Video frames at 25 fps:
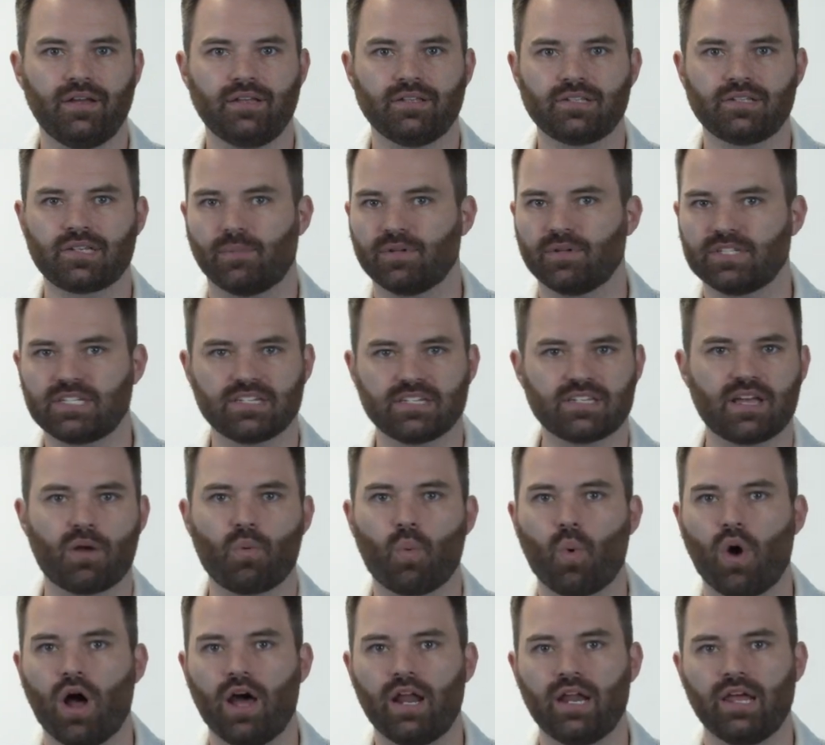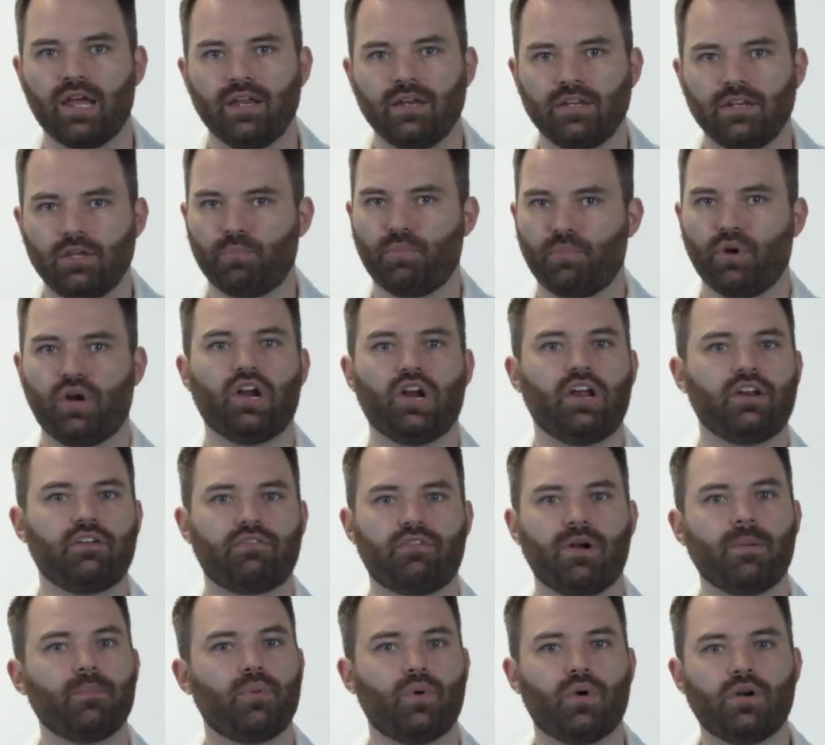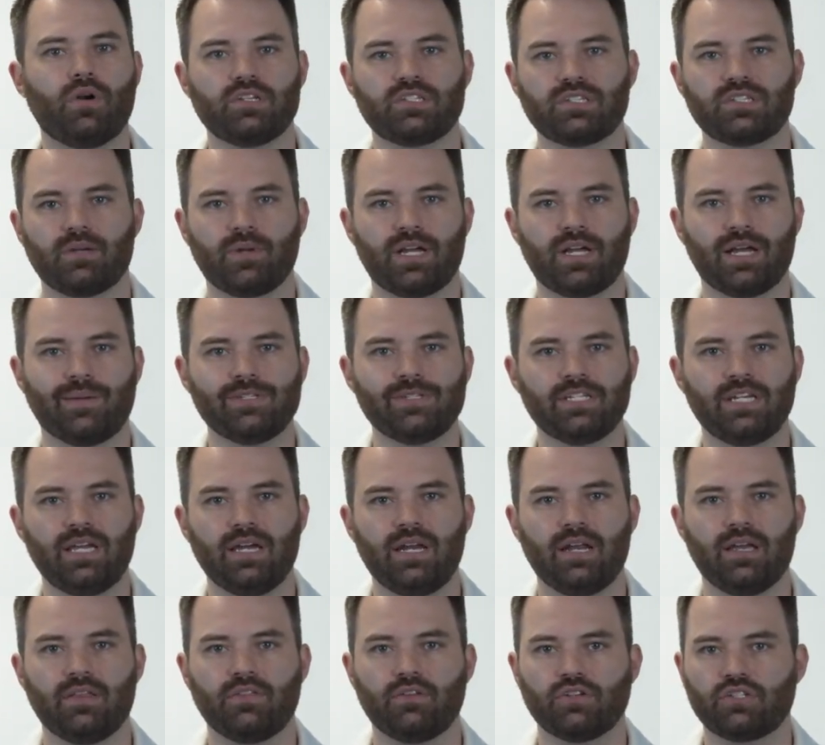Someone says, I want it. You put it on your front porch. Someone comes to get it.